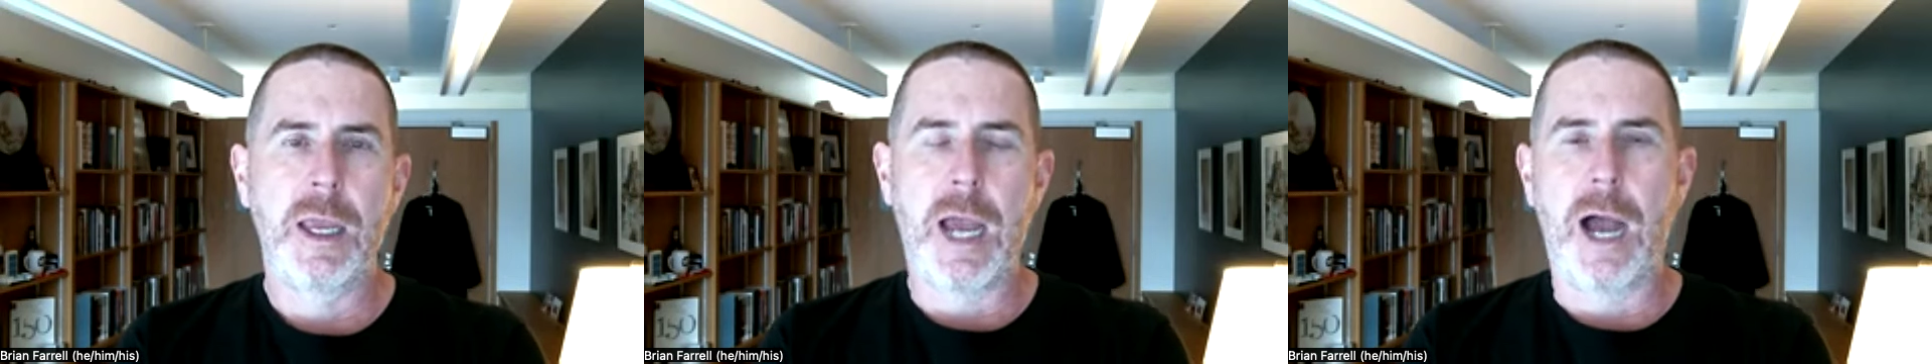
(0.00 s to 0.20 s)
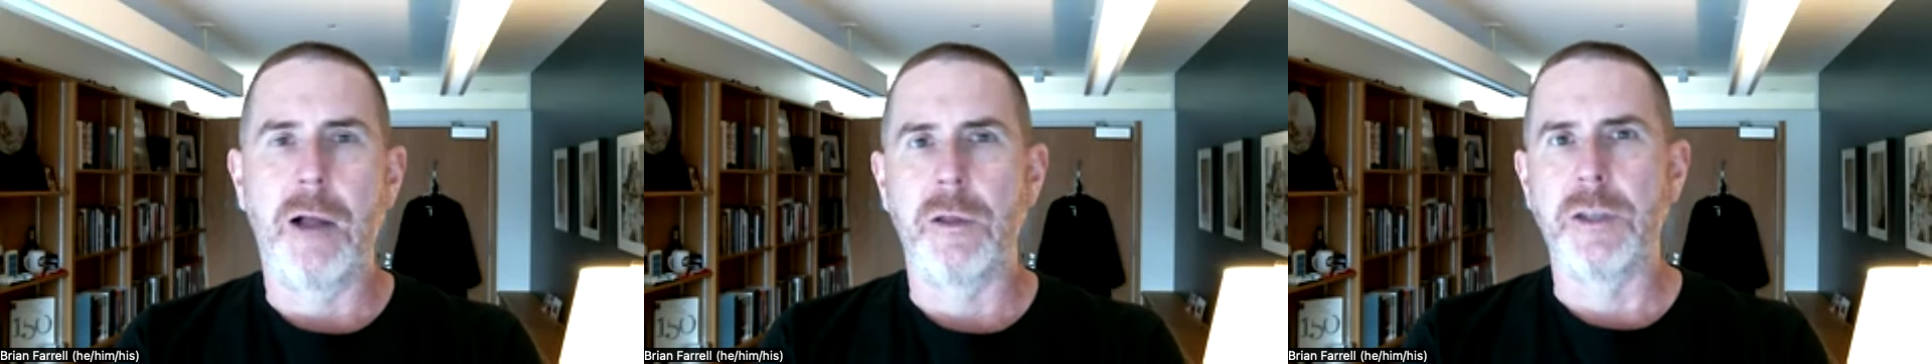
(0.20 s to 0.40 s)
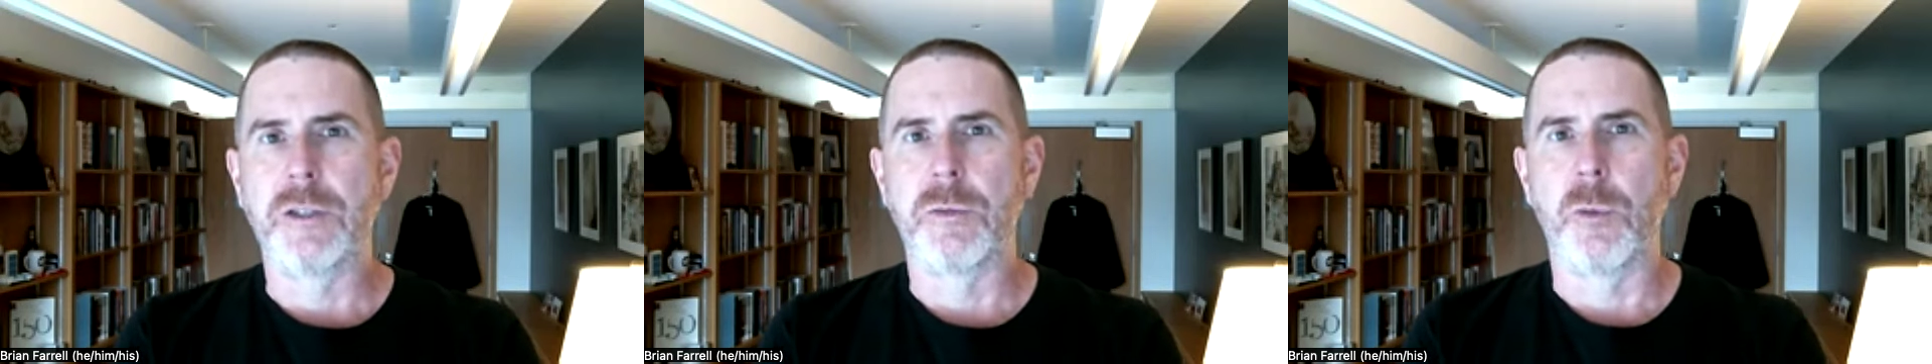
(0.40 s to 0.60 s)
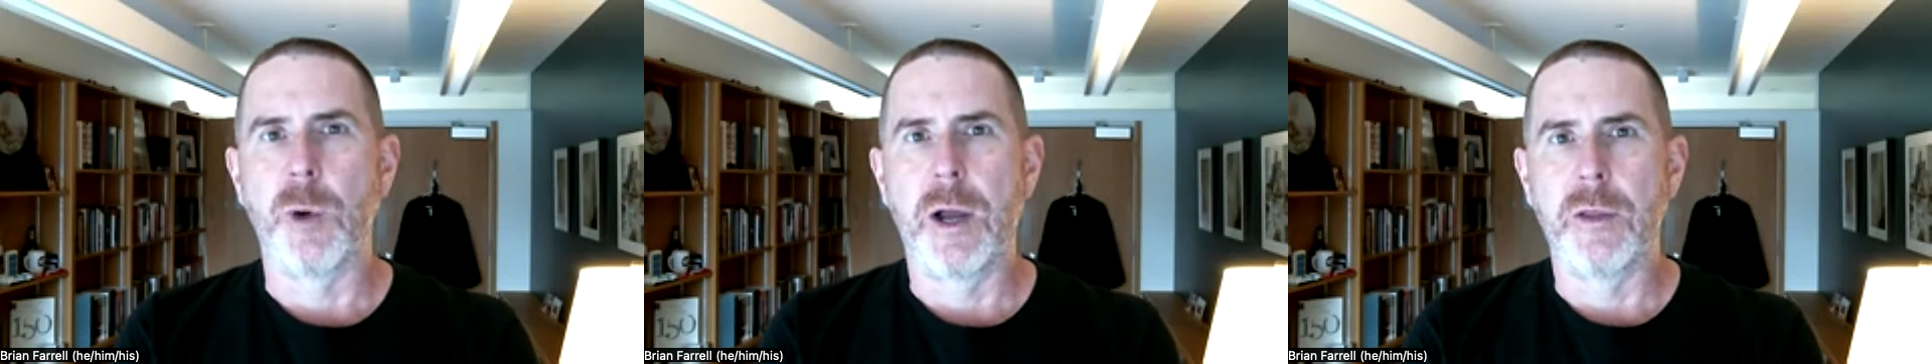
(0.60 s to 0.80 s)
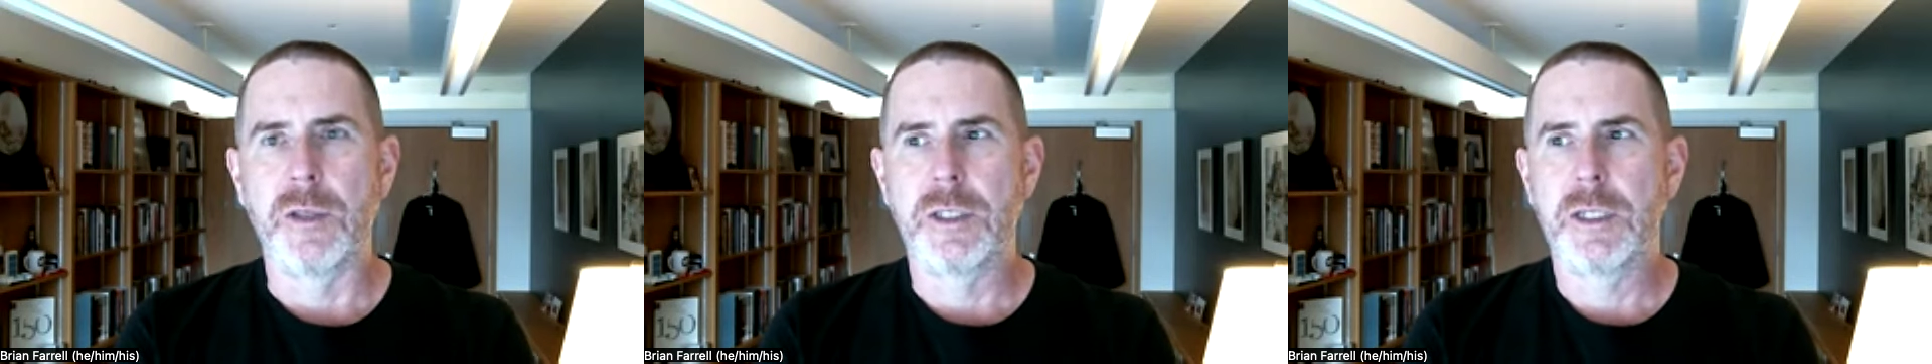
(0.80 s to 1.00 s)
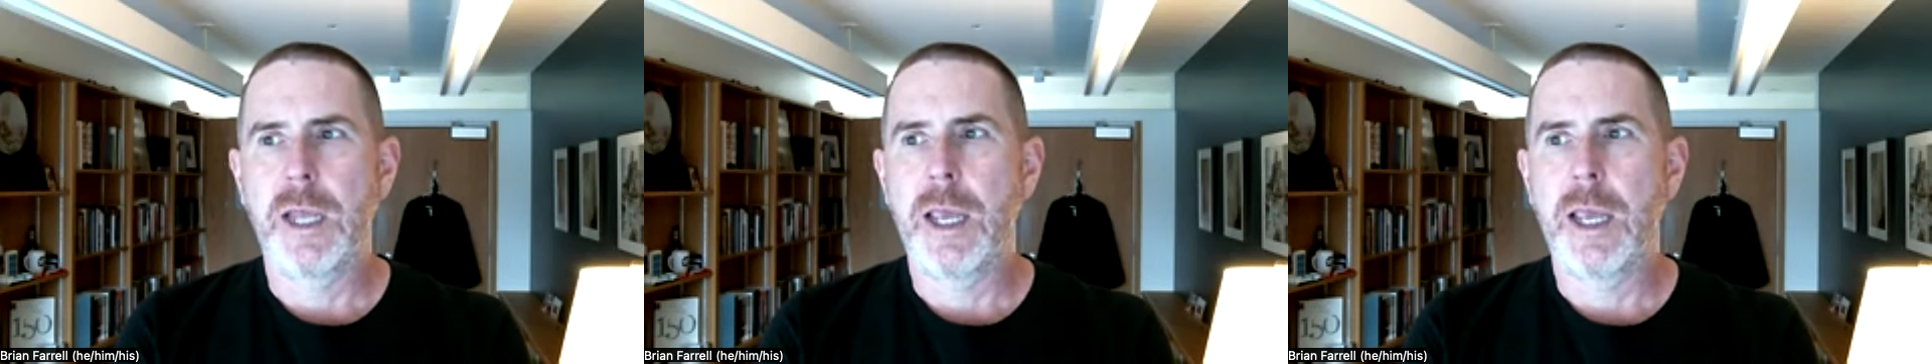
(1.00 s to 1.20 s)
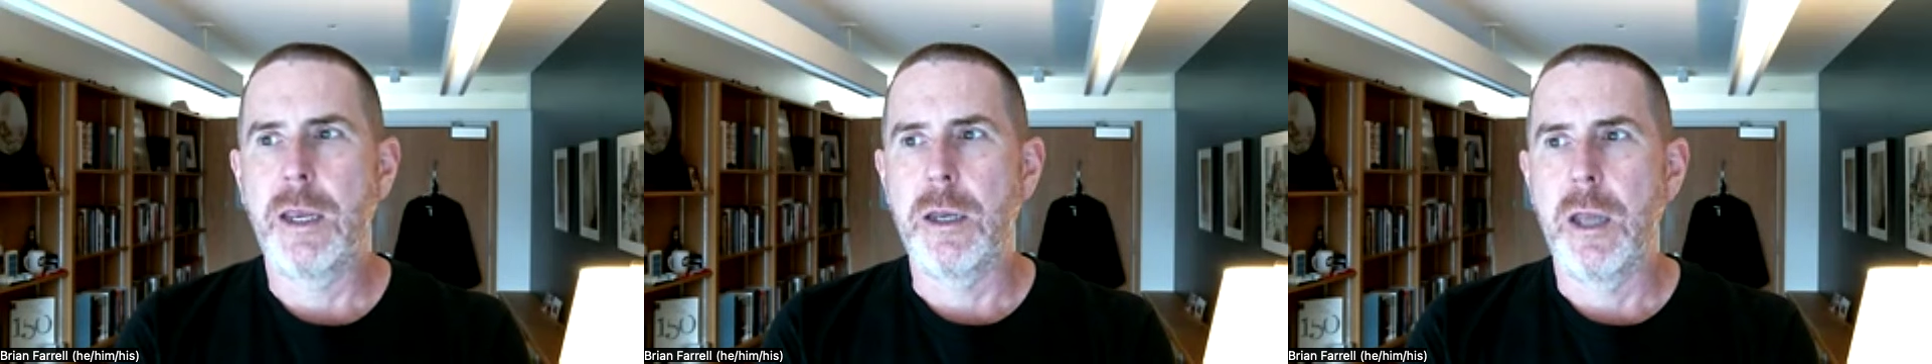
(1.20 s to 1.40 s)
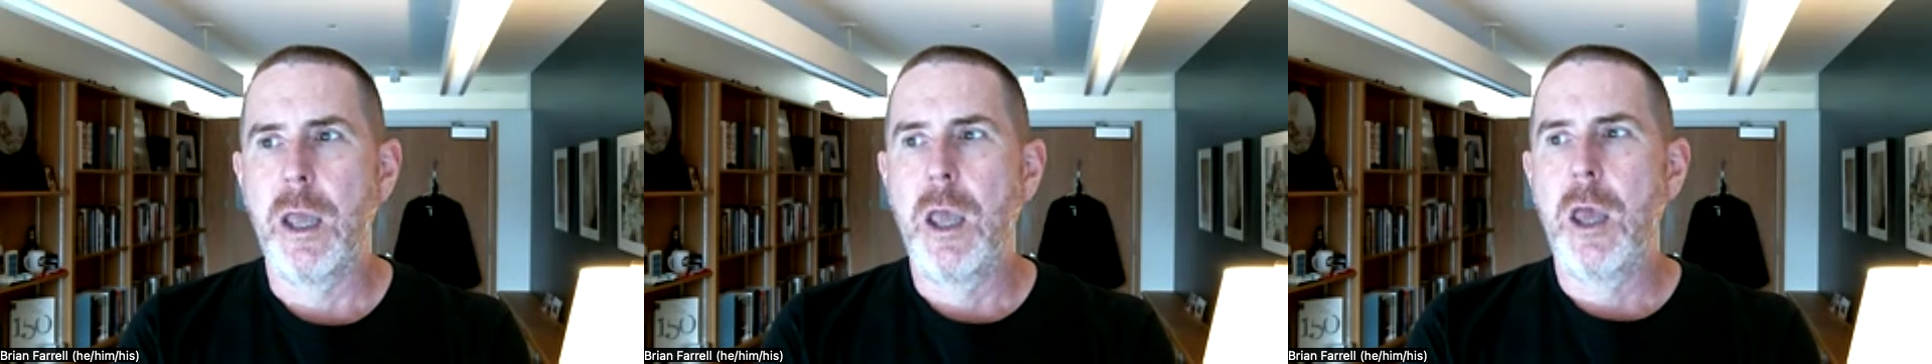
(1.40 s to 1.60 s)
colleagues from around the
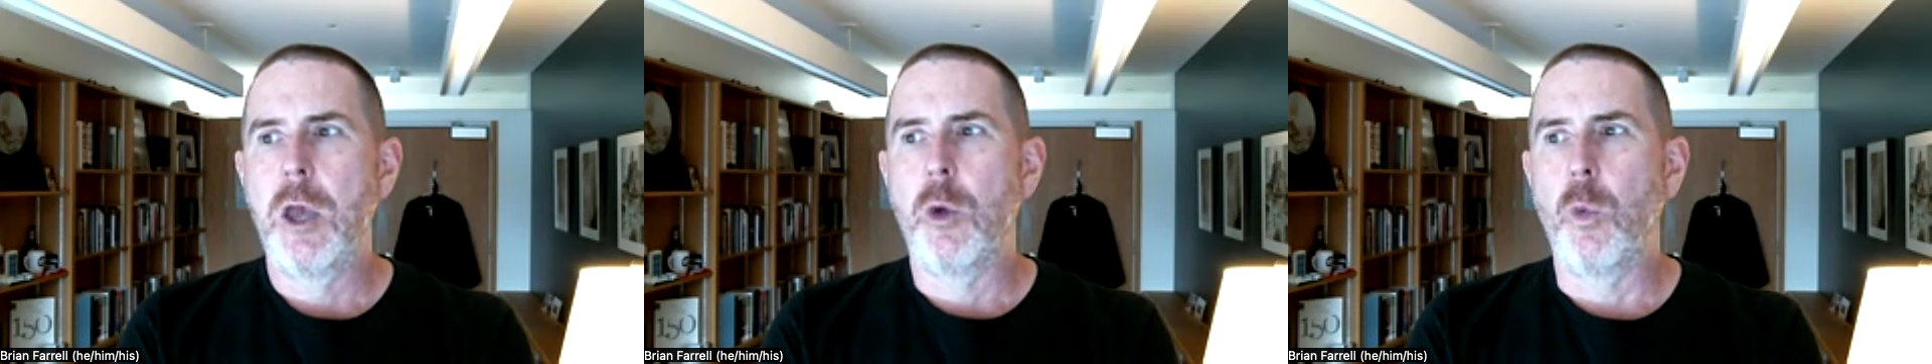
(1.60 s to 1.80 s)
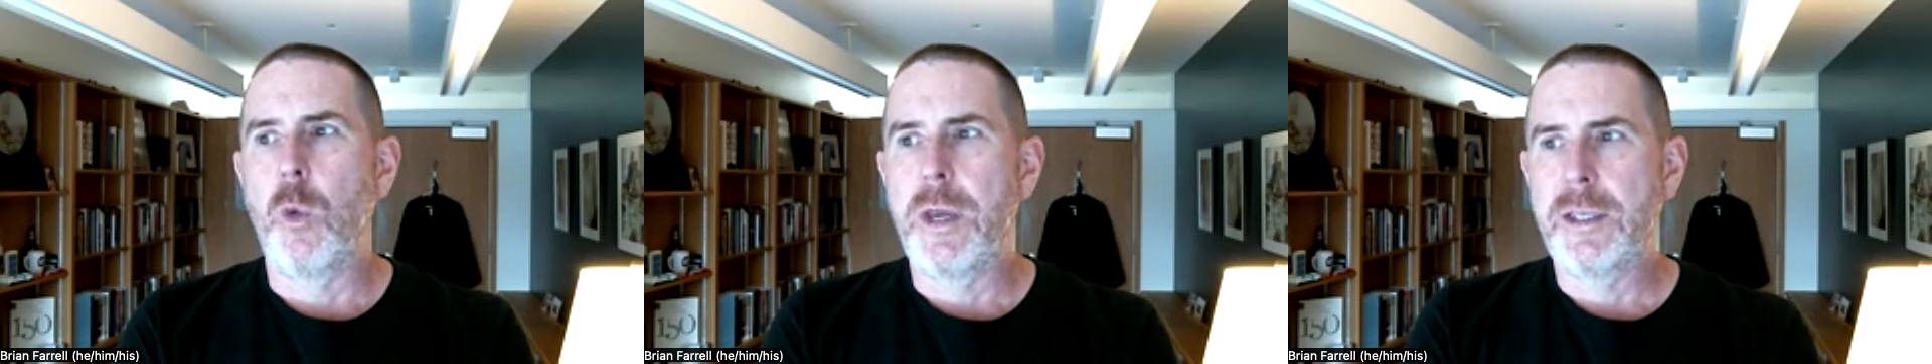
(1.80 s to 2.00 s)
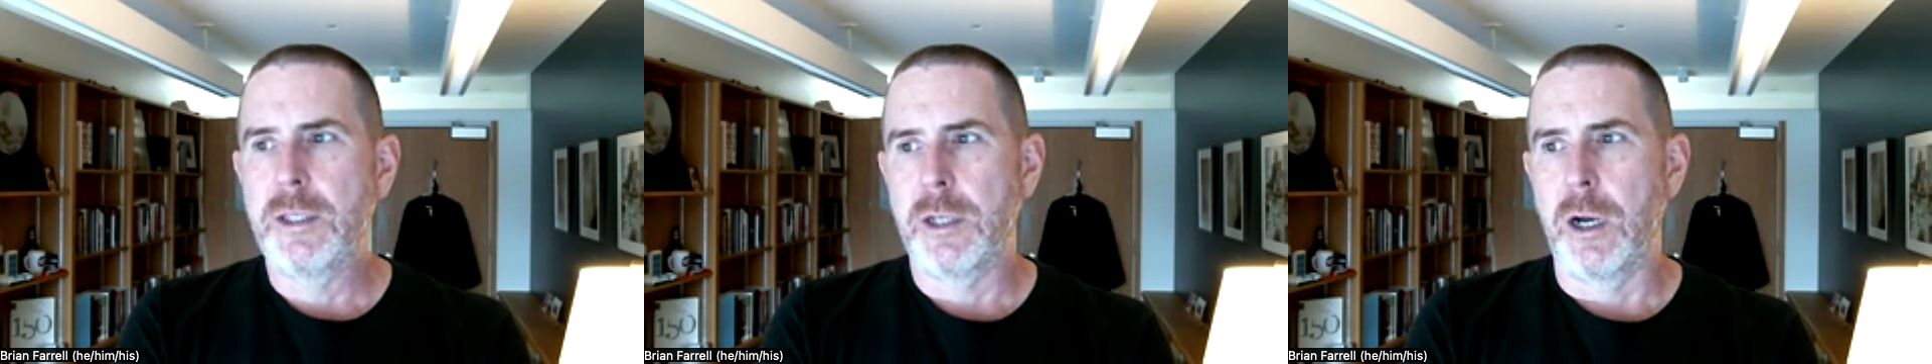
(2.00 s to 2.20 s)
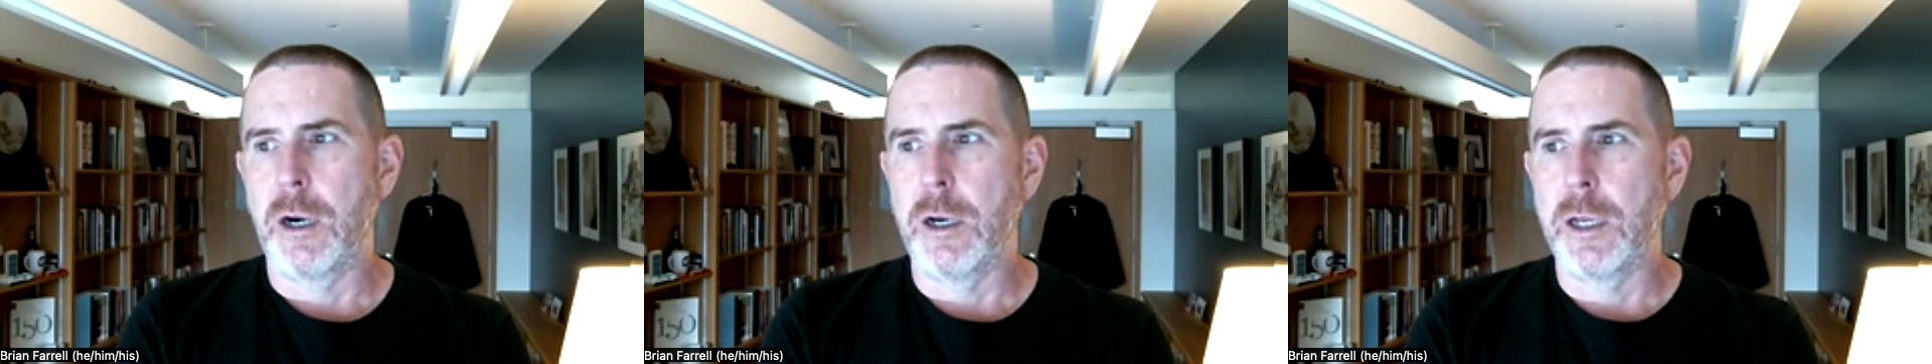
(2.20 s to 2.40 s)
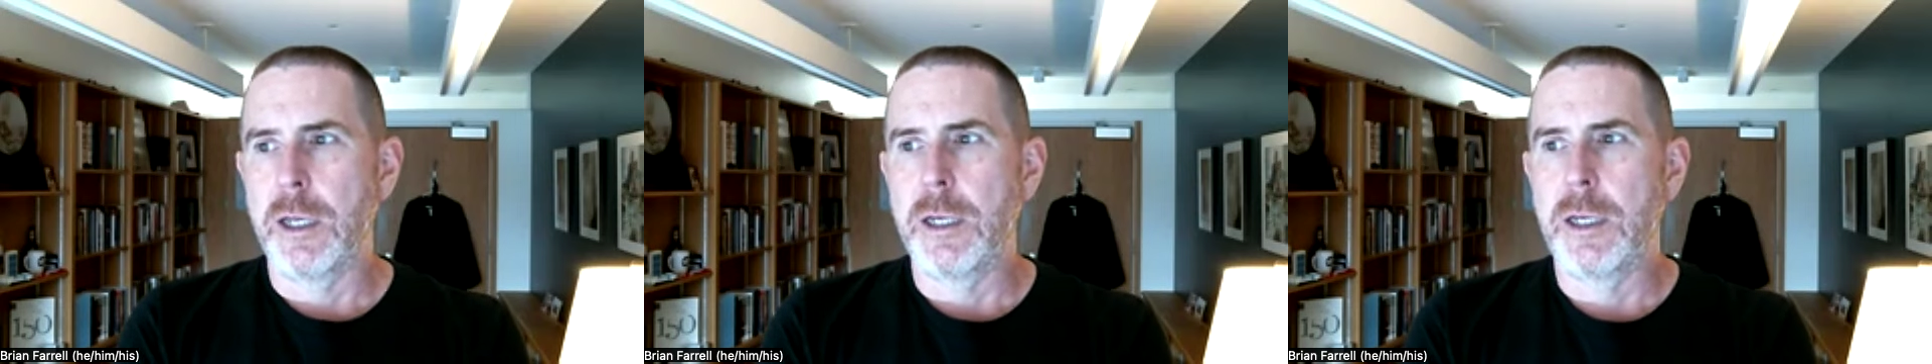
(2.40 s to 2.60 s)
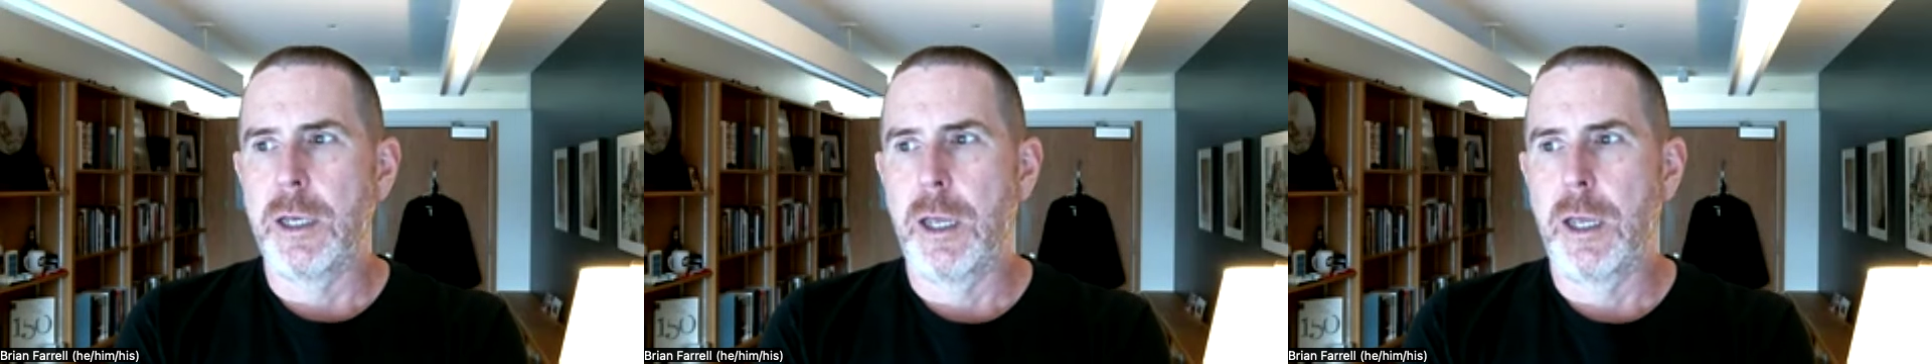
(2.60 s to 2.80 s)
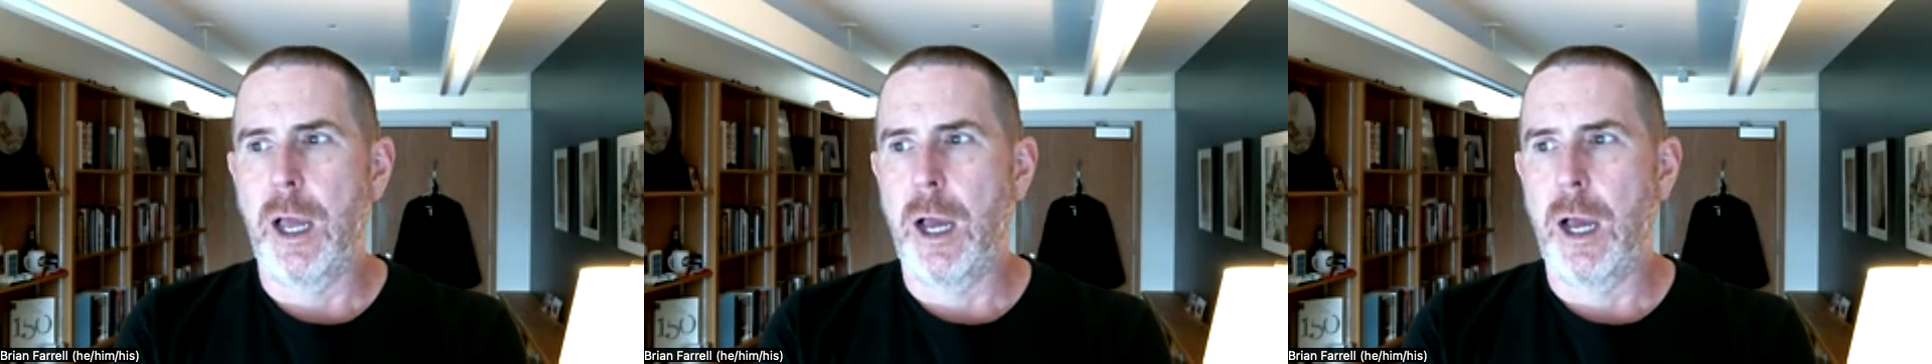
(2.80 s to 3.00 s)
state, we started